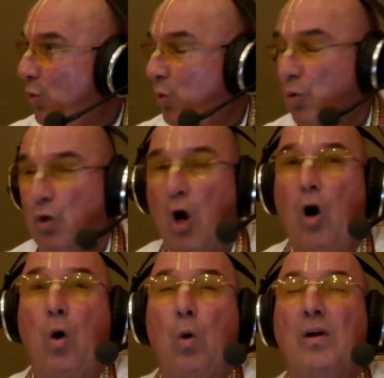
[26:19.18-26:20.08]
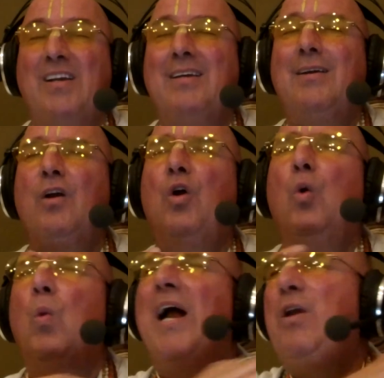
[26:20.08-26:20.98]
So,
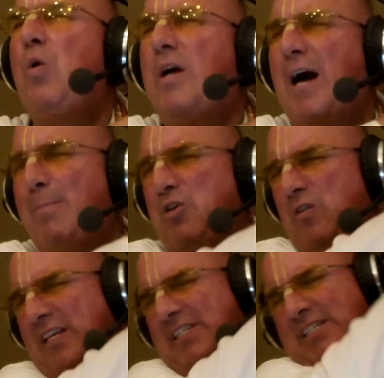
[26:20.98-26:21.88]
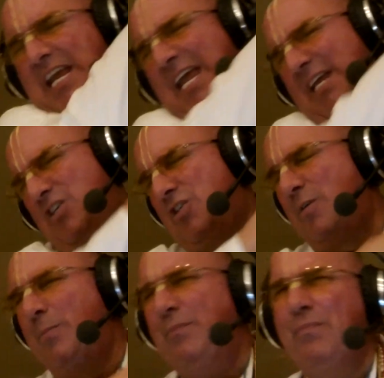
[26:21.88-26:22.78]
when you come to the stage,
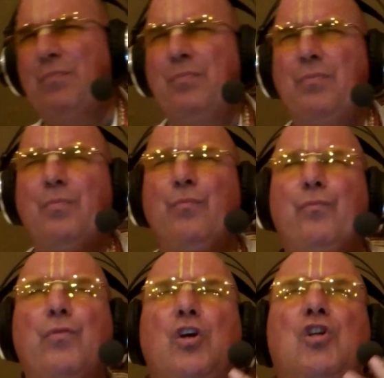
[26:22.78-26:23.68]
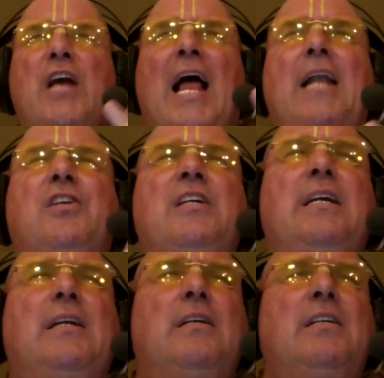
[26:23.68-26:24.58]

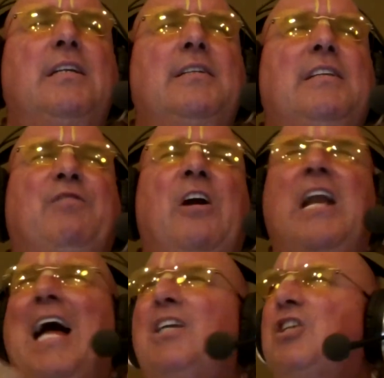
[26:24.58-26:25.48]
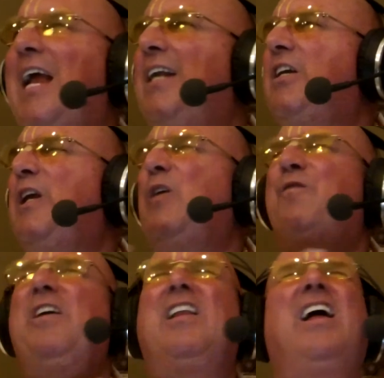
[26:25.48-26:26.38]
chanting, if you're not chanting, you
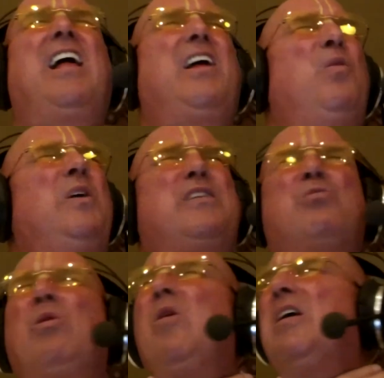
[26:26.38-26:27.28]
feel, what's wrong?